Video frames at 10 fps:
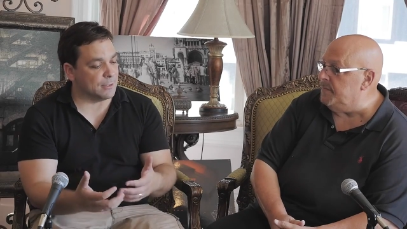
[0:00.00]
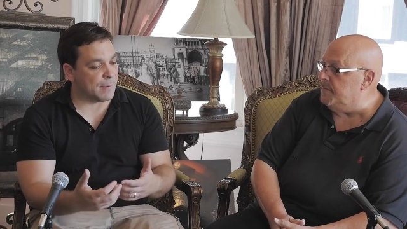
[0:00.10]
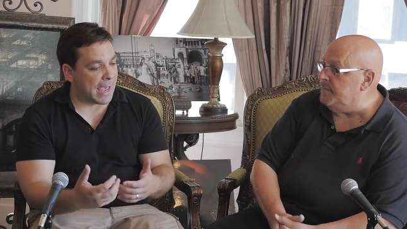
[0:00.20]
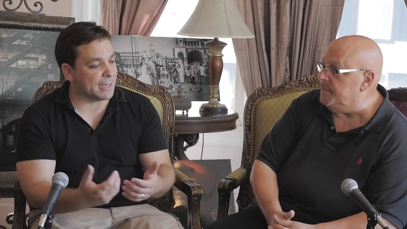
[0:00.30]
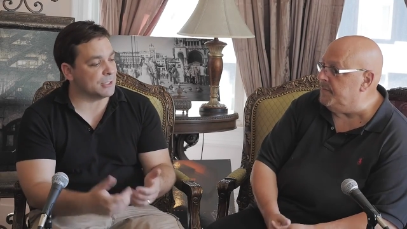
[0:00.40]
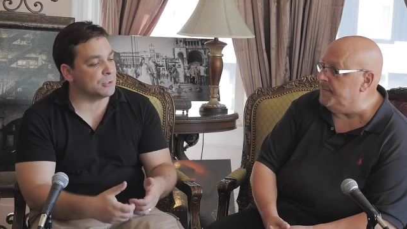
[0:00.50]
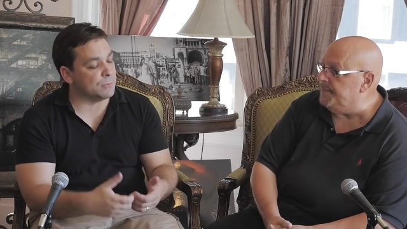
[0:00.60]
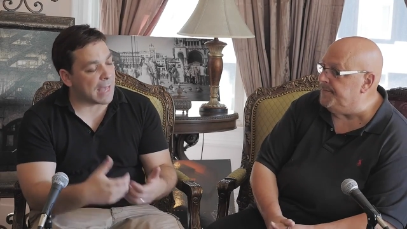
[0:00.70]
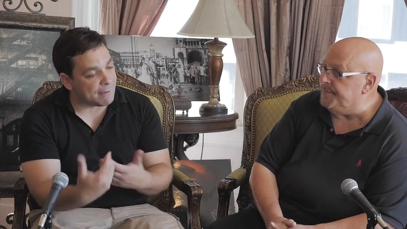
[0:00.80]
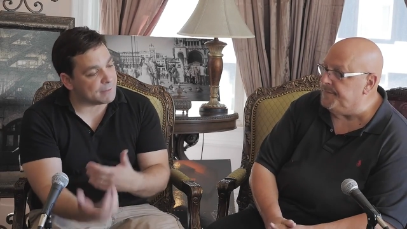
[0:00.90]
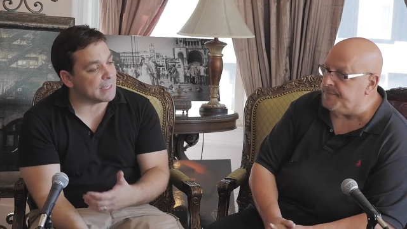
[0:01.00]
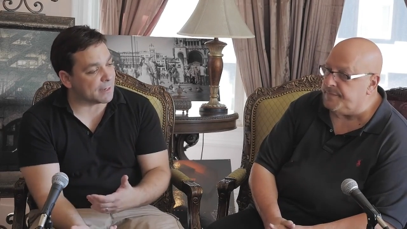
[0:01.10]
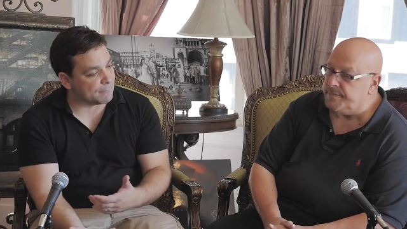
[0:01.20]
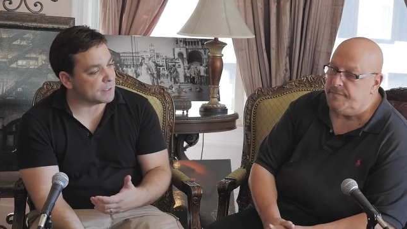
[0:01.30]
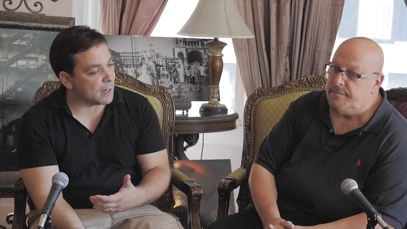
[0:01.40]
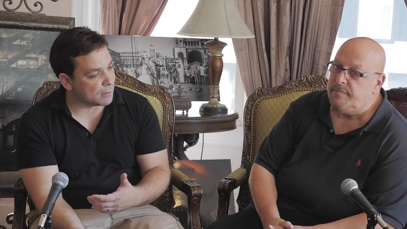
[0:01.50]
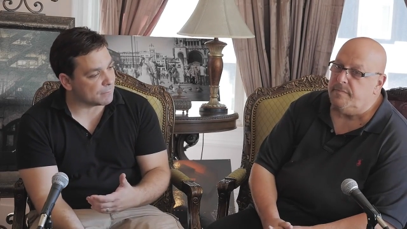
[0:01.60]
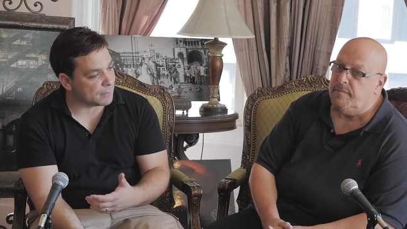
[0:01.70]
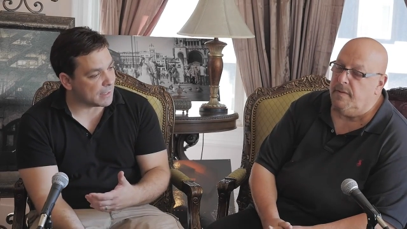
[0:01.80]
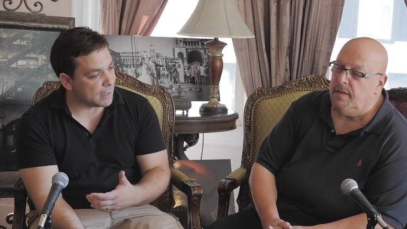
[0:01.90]
Speaker 1: mm-hmm. package to have a second
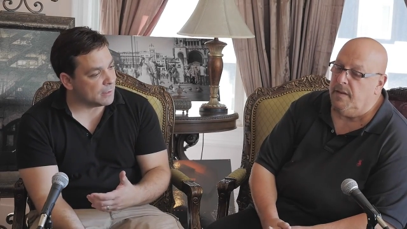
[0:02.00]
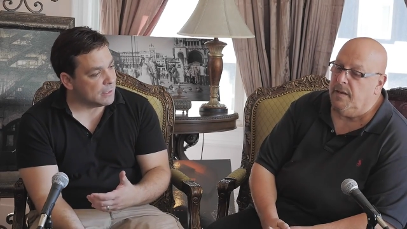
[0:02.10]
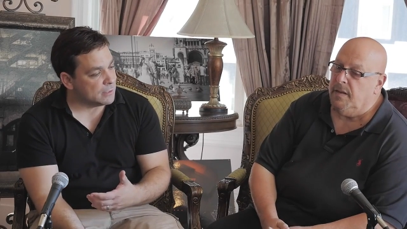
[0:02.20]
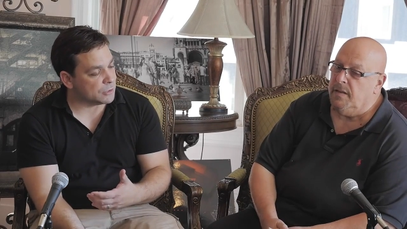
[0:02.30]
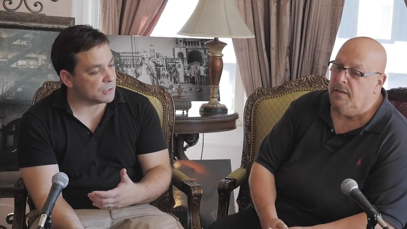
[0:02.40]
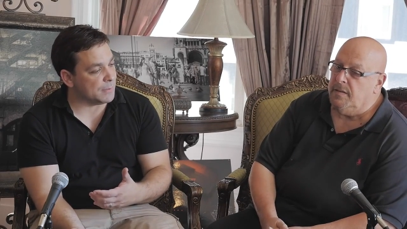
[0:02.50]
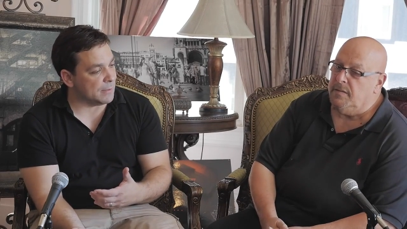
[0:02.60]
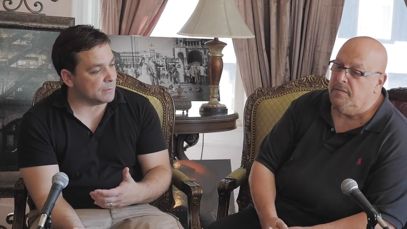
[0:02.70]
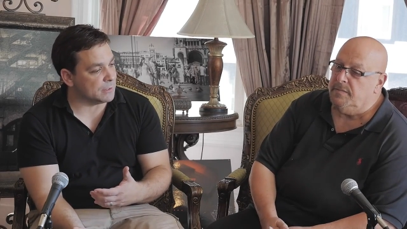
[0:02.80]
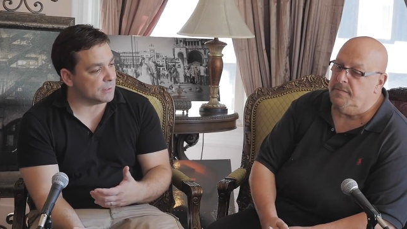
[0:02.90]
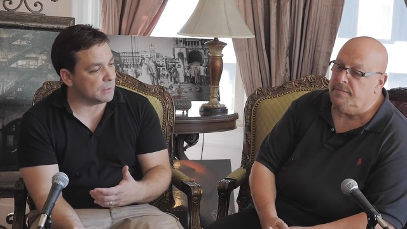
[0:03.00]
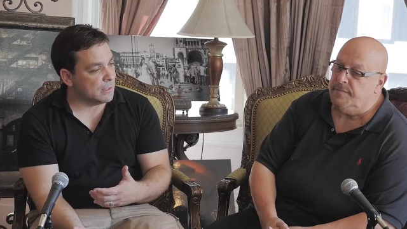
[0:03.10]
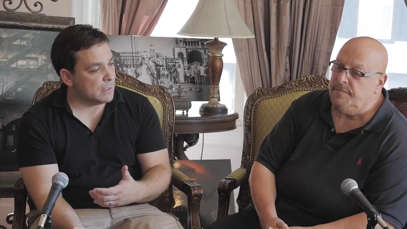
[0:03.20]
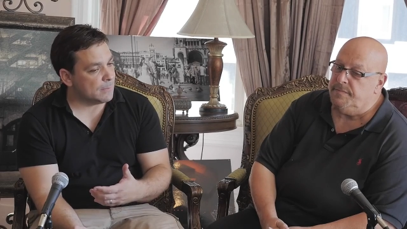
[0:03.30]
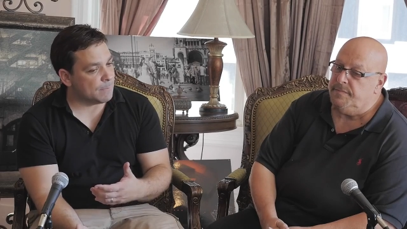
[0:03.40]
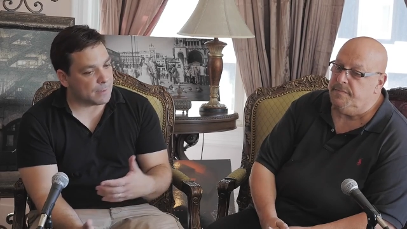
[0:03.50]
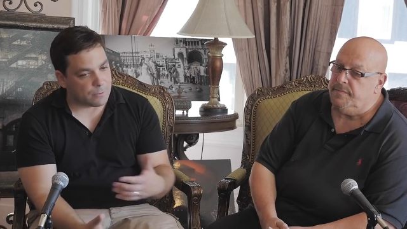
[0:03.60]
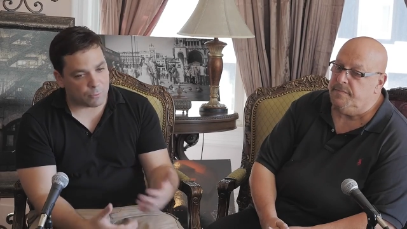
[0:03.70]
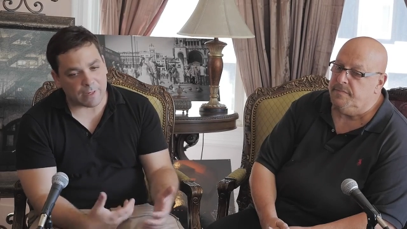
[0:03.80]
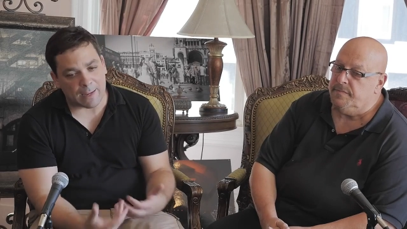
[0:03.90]
photographer there just to be able to
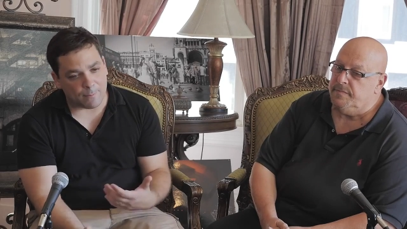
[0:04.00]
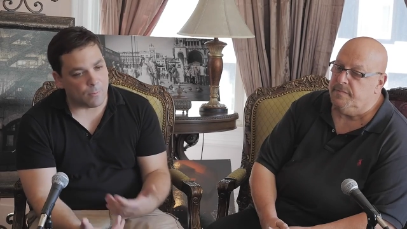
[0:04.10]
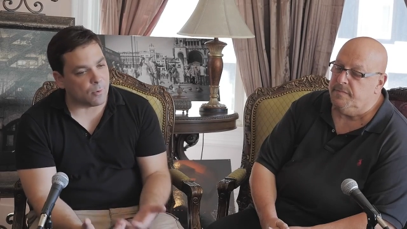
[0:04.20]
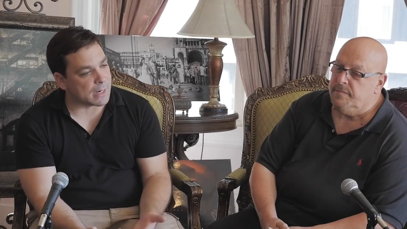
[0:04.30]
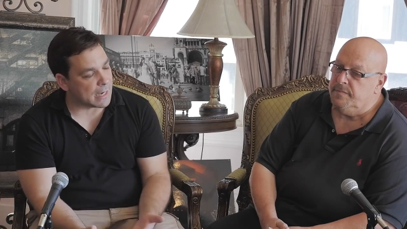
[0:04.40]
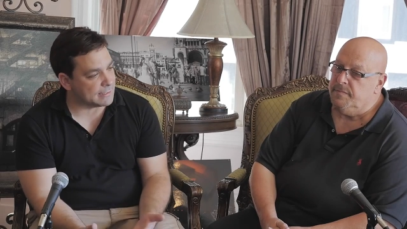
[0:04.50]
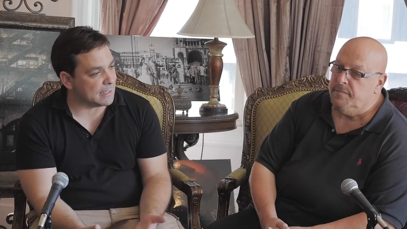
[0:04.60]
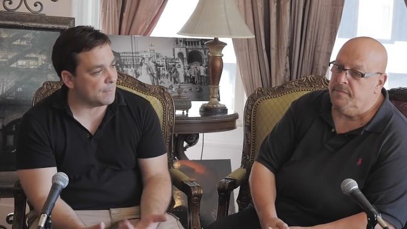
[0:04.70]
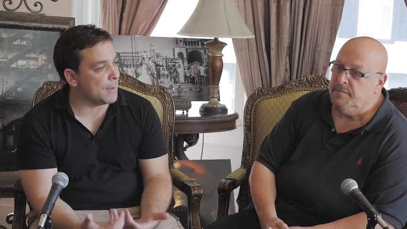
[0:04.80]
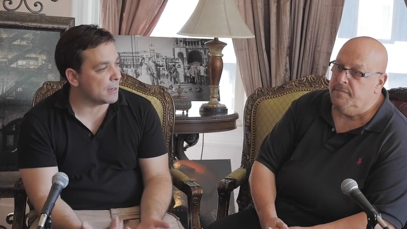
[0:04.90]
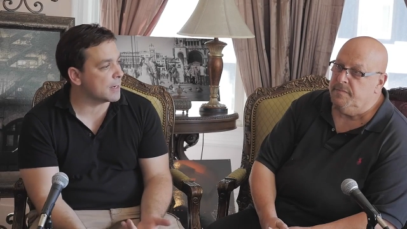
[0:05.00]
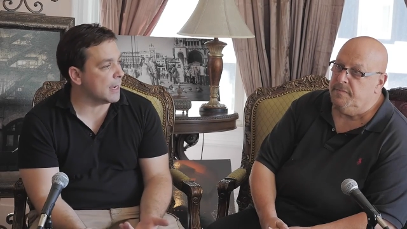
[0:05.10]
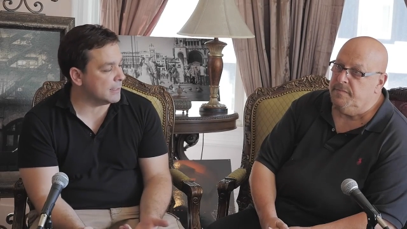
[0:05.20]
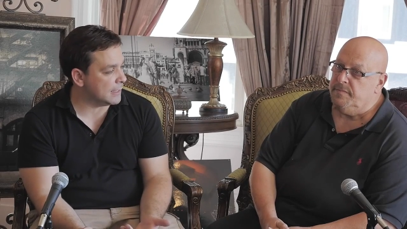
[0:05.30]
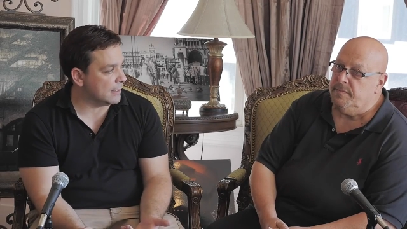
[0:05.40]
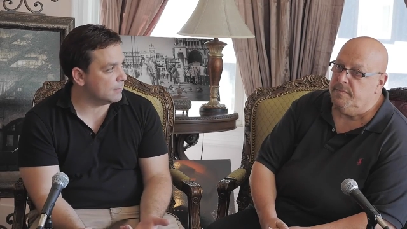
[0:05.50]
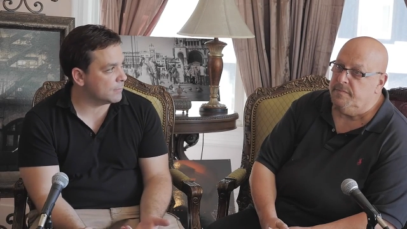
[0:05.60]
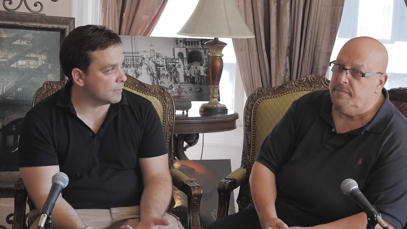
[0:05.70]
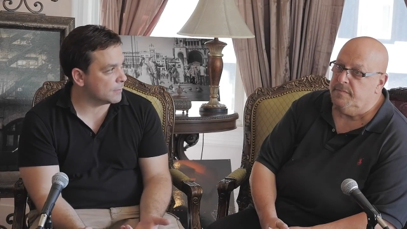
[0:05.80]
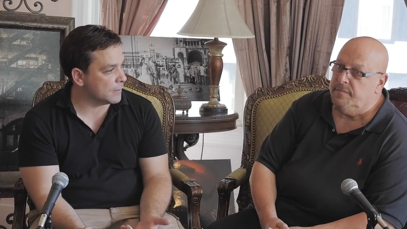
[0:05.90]
create more content and better content
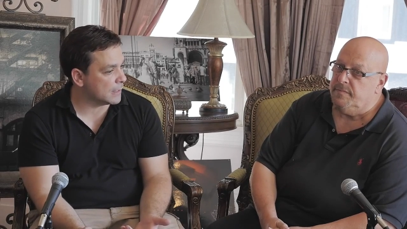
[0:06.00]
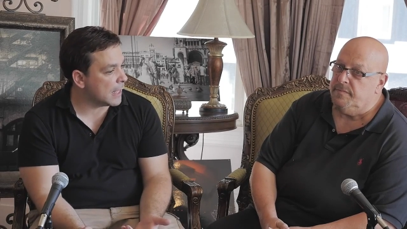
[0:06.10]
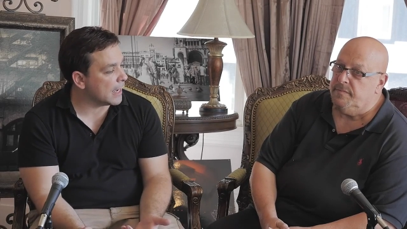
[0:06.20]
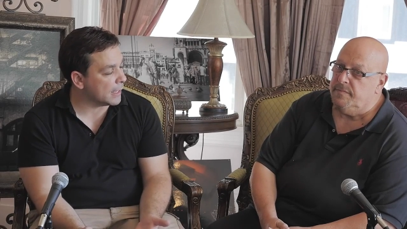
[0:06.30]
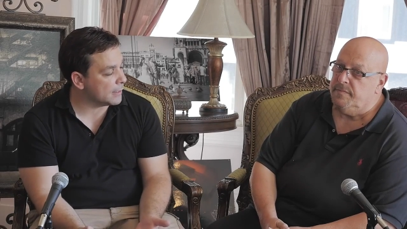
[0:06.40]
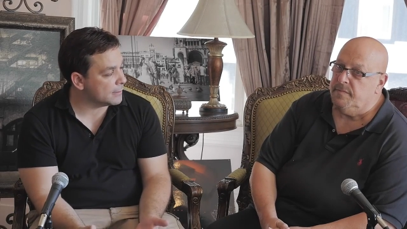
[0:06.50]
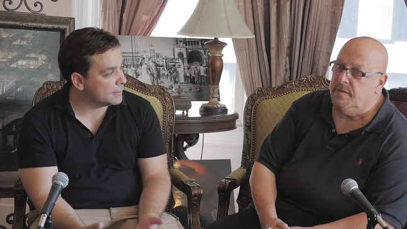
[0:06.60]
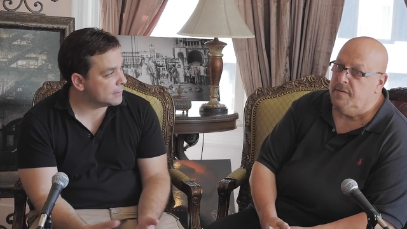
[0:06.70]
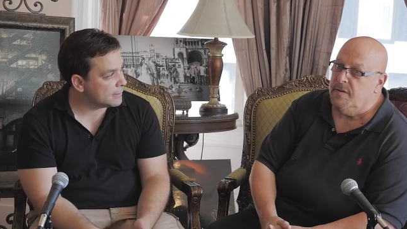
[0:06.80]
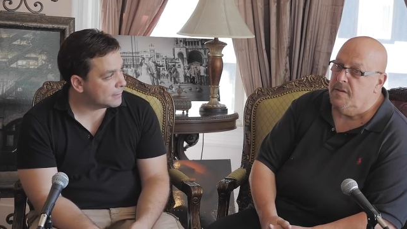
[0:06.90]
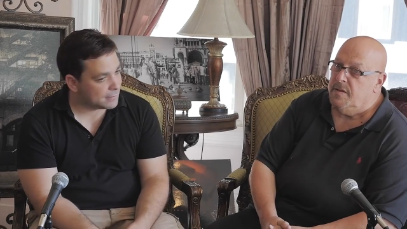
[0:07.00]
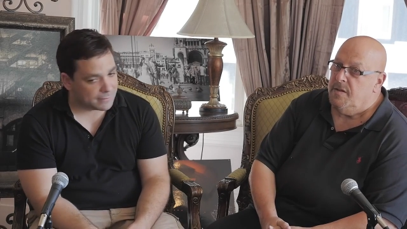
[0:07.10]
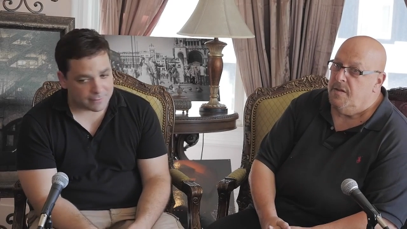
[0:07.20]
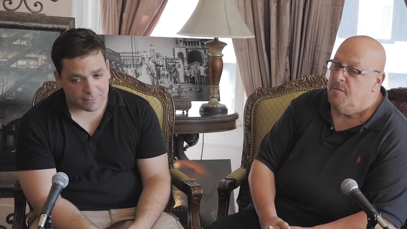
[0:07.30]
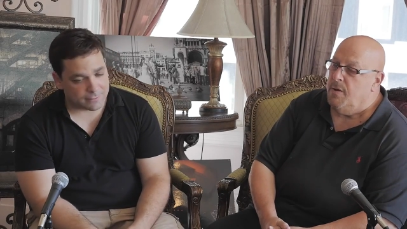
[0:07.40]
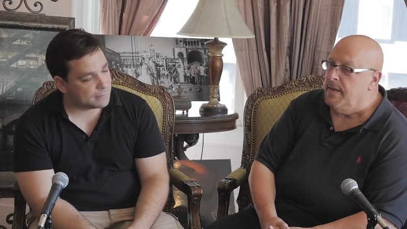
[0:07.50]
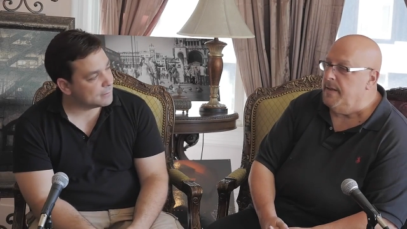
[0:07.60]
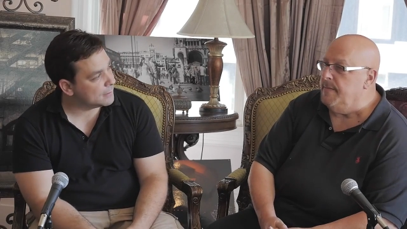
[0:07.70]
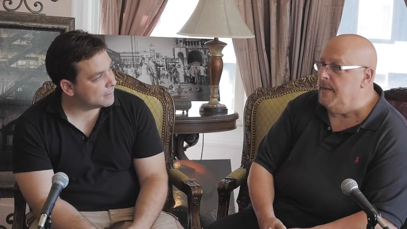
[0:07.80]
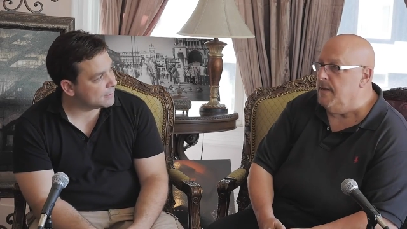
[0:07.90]
for, for the client?
Speaker 2: Well,
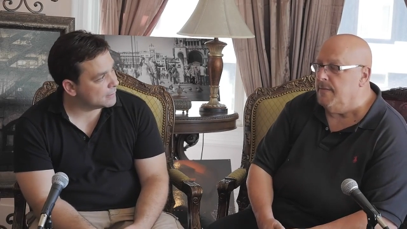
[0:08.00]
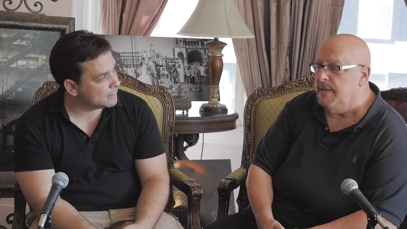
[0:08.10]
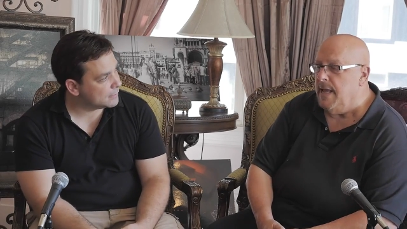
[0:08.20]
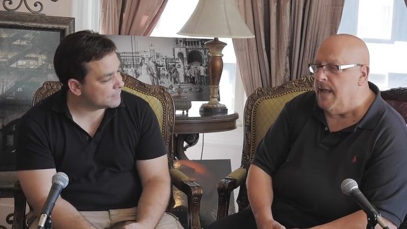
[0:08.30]
you know, the